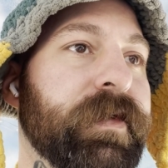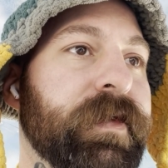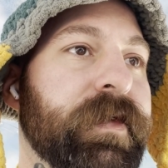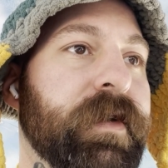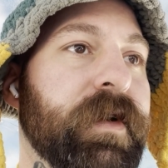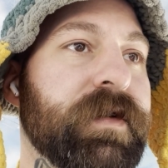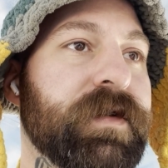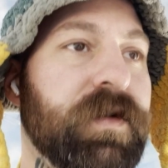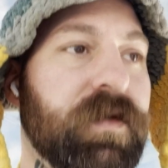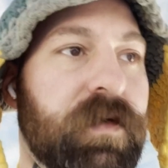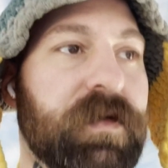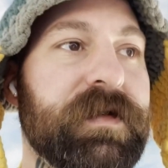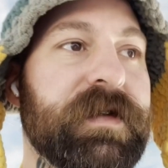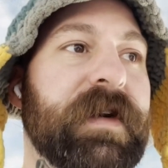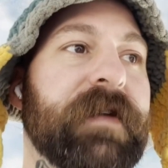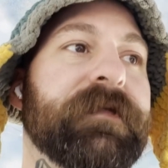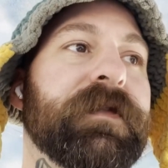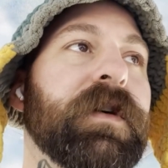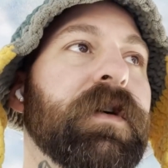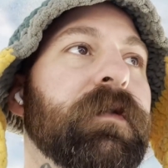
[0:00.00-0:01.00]
there's holes
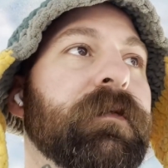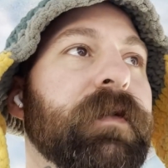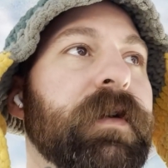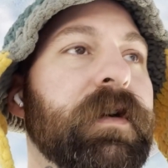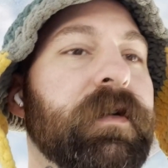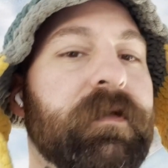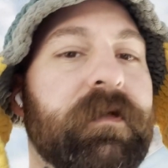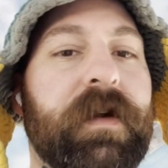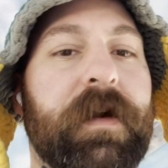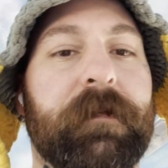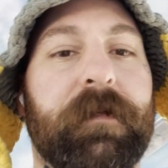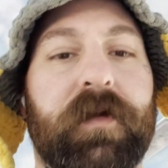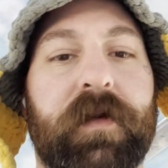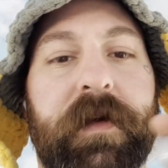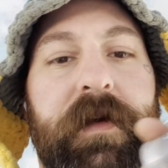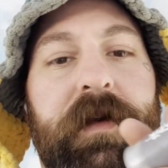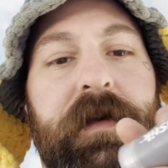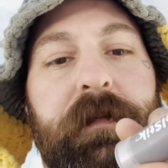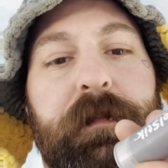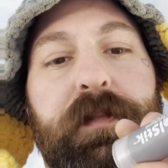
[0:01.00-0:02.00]
left over. I'm
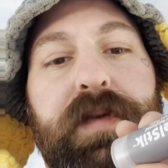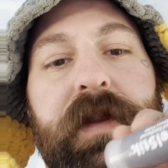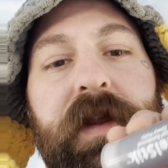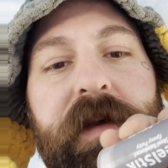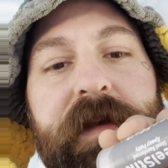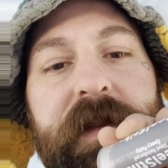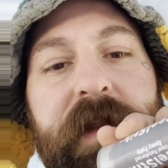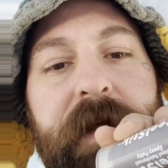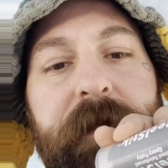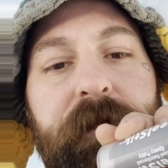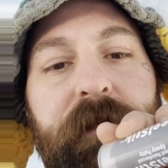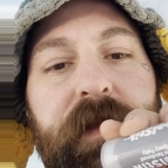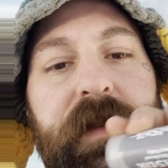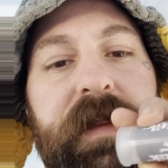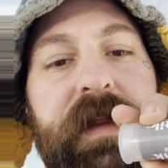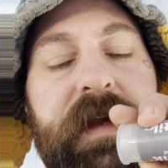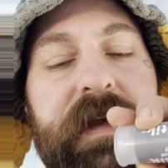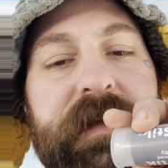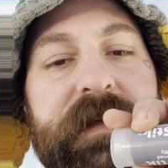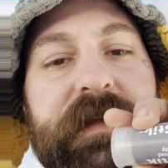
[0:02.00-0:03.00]
going to plug them
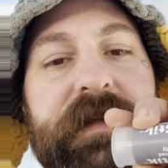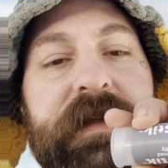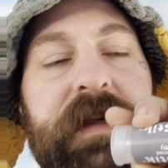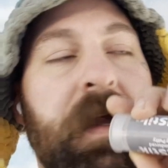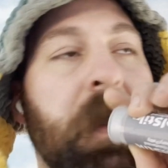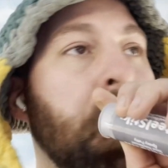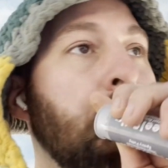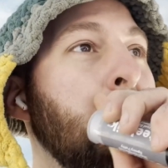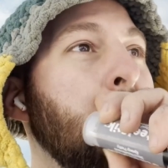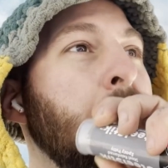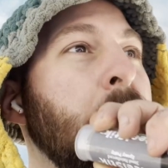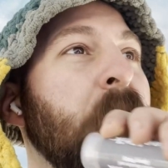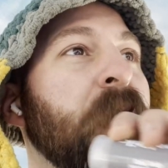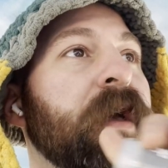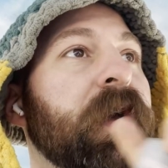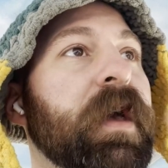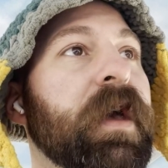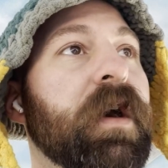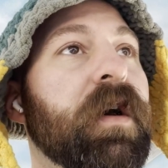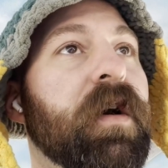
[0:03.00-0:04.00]
with this.
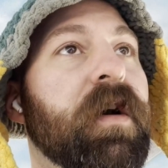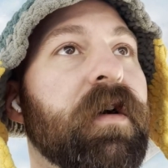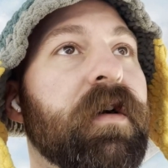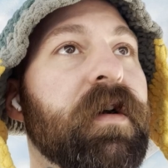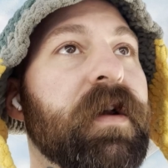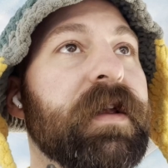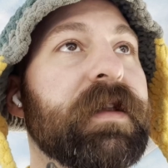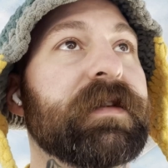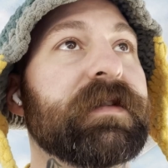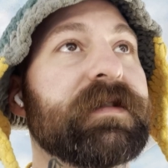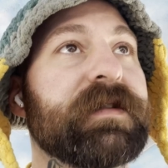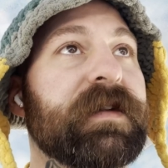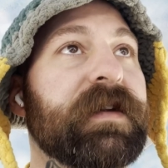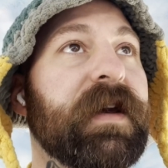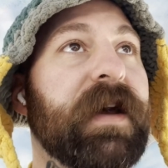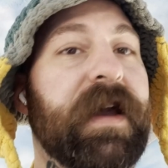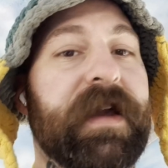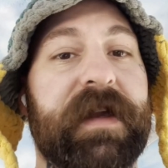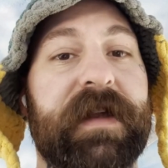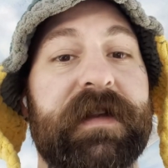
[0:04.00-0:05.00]
It hardens.
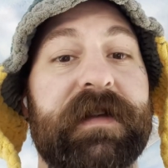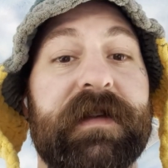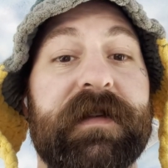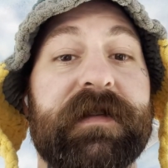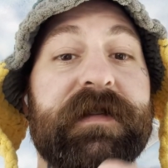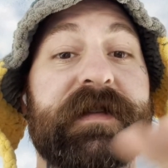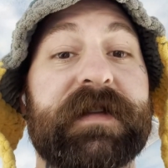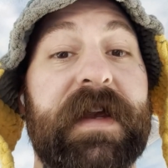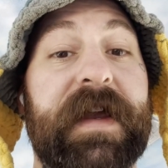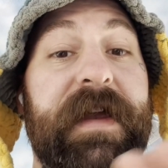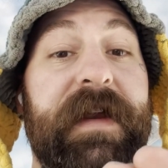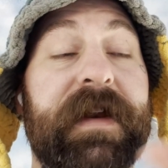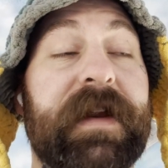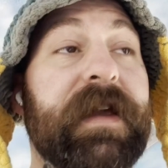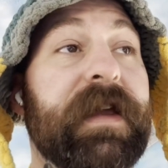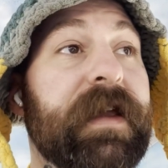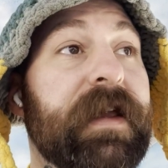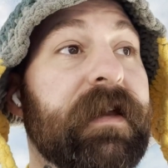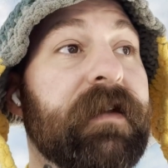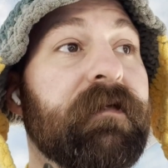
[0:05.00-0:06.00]
I can sand
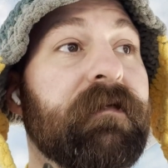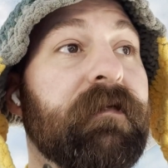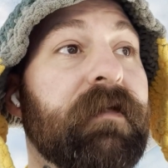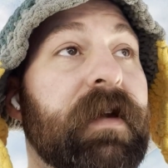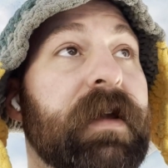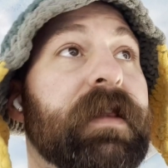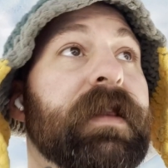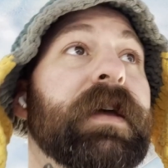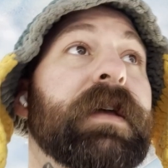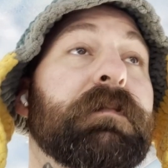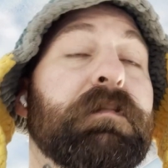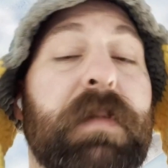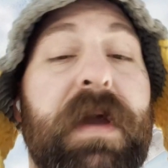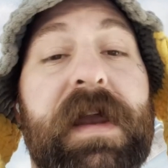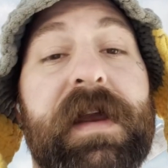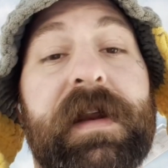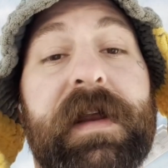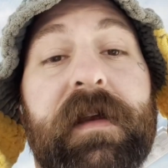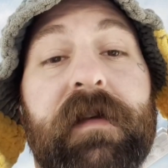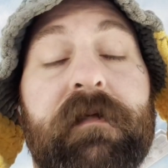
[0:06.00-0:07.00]
it and then
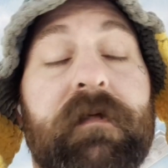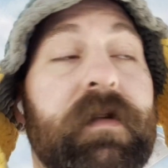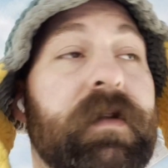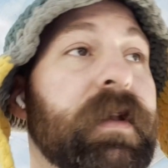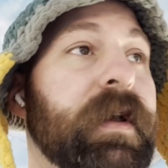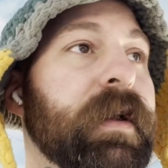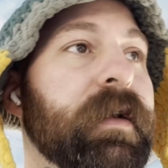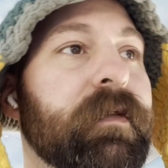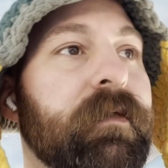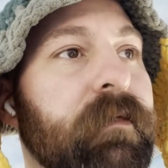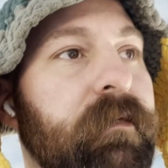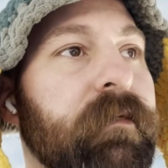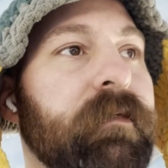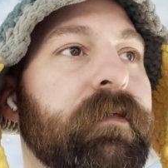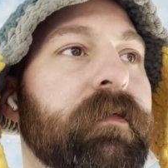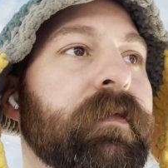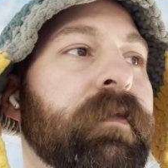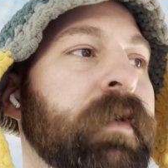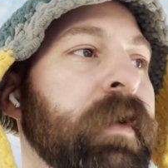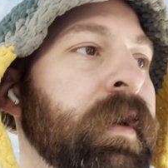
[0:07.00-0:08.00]
paint it. And then,
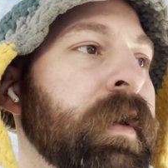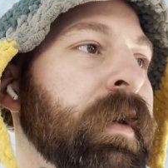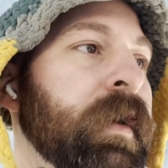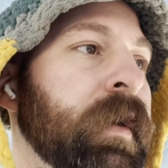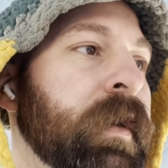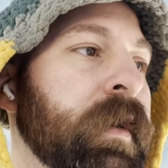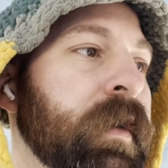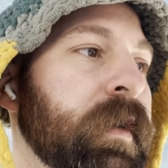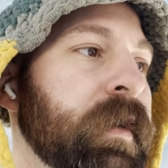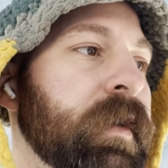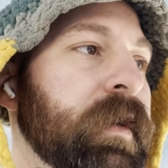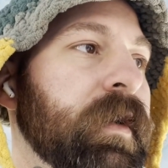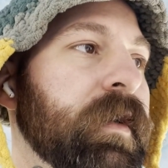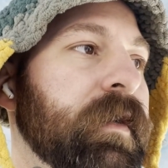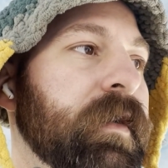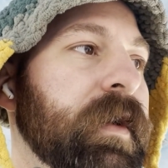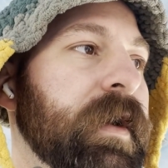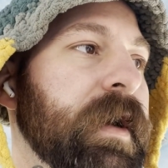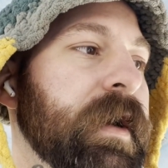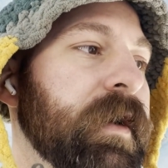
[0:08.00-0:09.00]
you
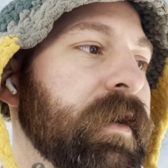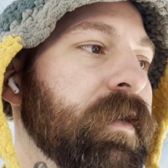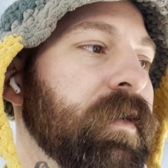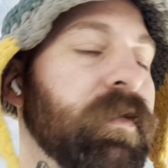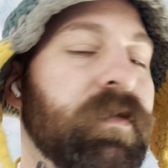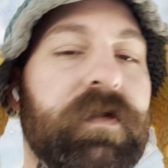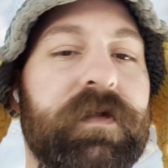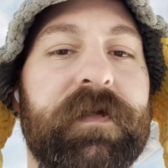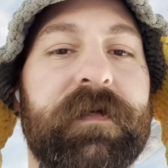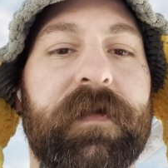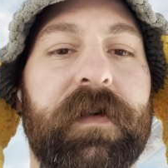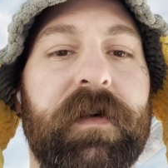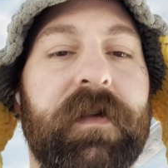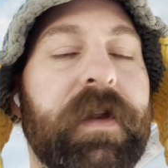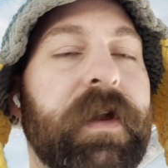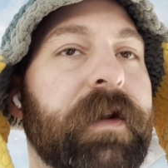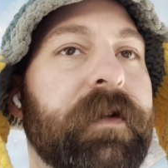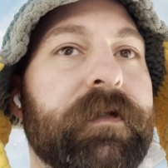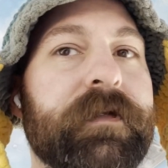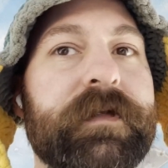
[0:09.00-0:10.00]
know, you got your holes filled
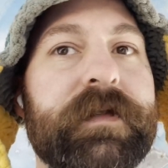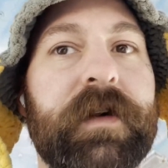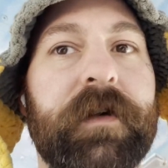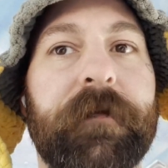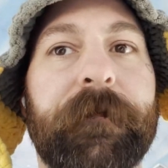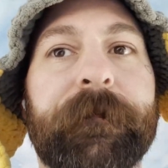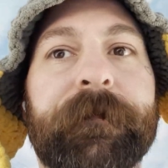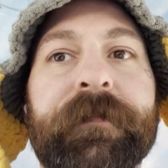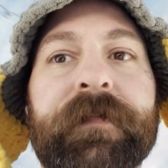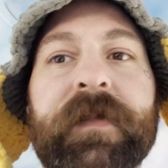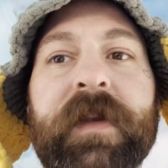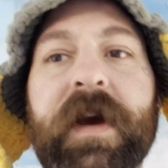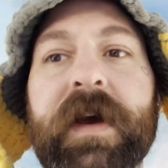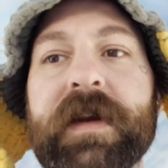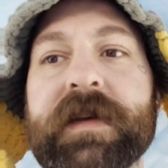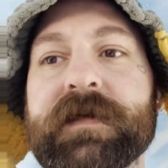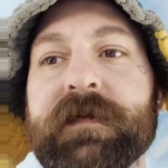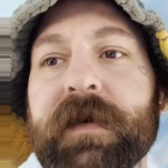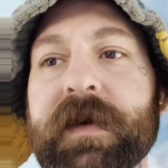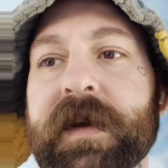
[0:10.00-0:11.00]
in. So I
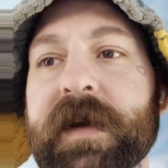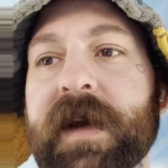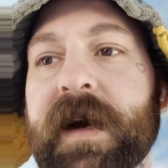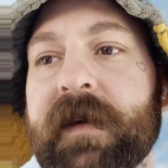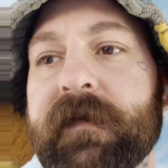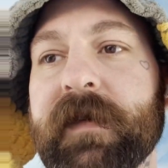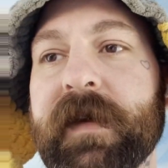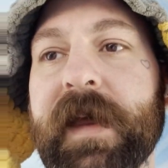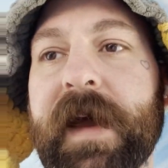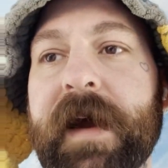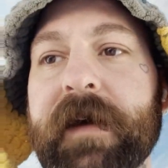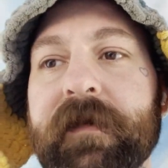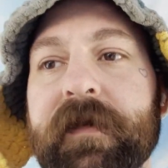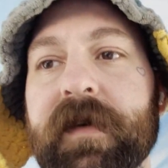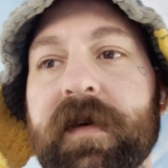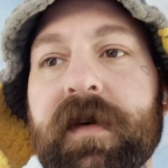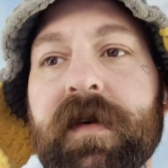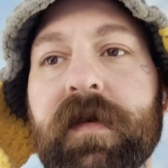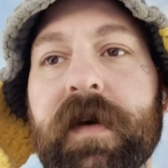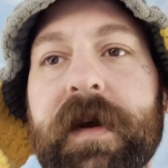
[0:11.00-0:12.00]
just wanted to cover that
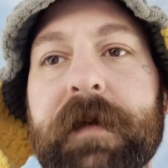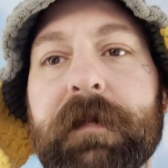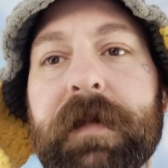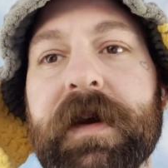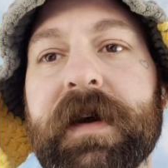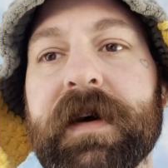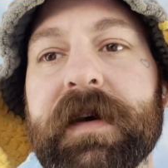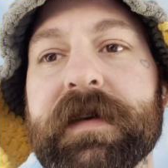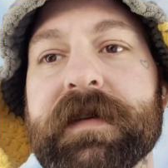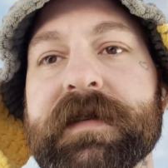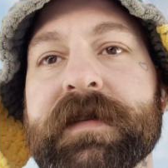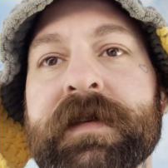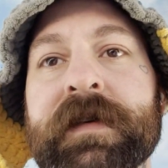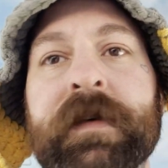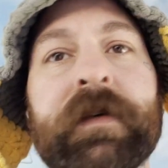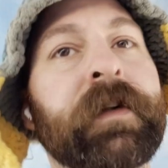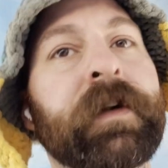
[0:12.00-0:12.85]
real quick because